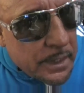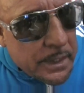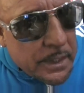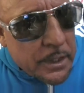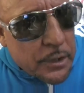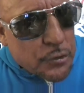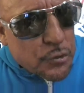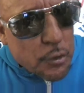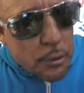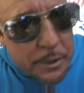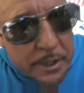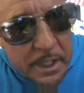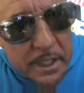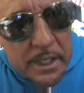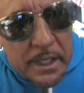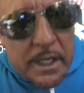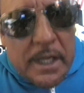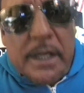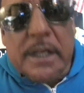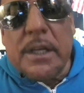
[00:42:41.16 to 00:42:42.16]
so there,
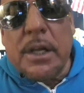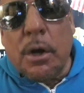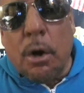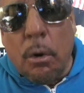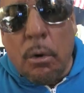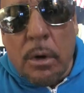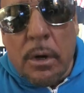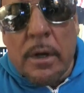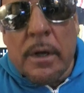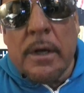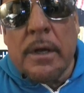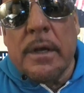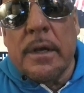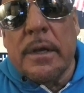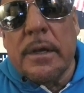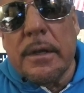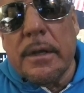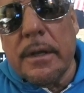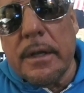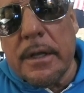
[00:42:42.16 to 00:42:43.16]
you know,
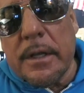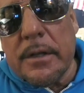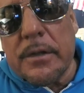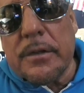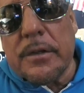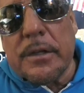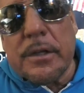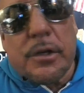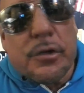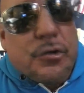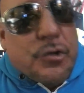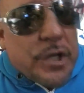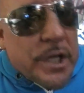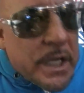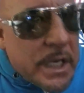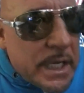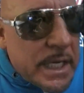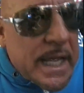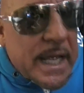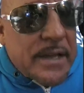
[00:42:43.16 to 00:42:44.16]

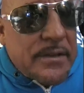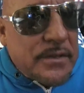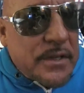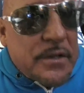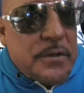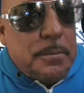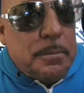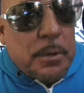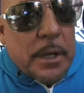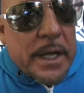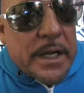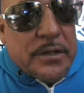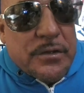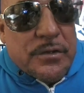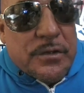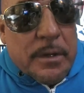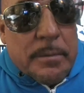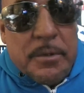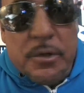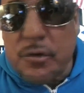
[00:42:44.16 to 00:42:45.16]
cheating has its
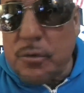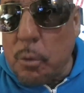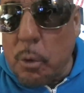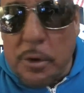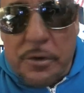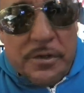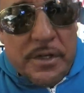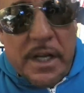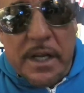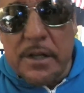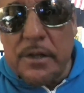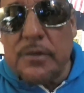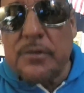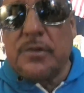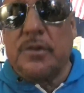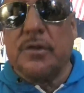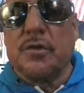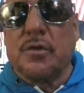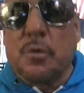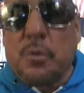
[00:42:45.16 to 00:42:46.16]
place. I mean, Schwarzenegger used
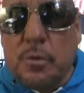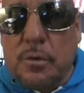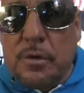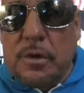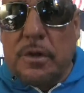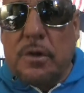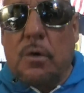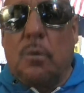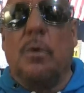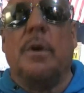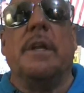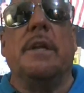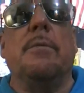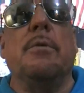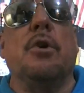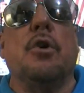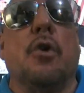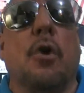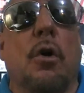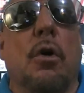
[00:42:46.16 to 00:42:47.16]
to, you know, when he would
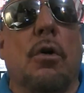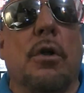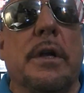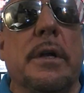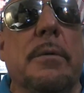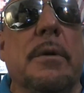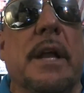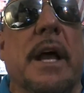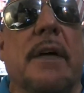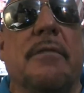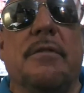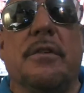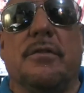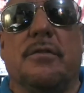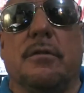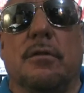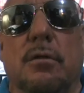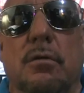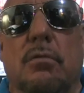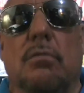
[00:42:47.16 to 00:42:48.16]
curl, he would have this
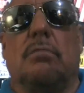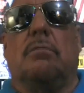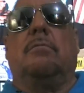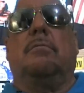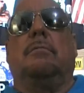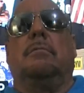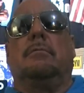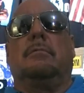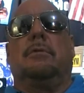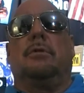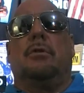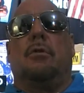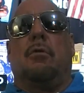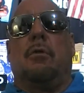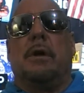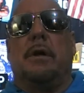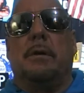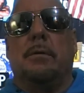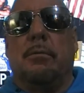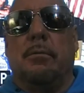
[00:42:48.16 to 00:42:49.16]
little, you know,
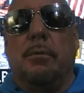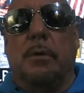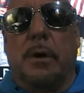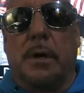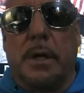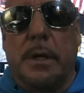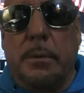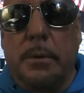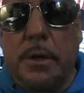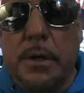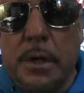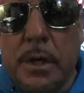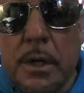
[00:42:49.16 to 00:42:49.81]
he would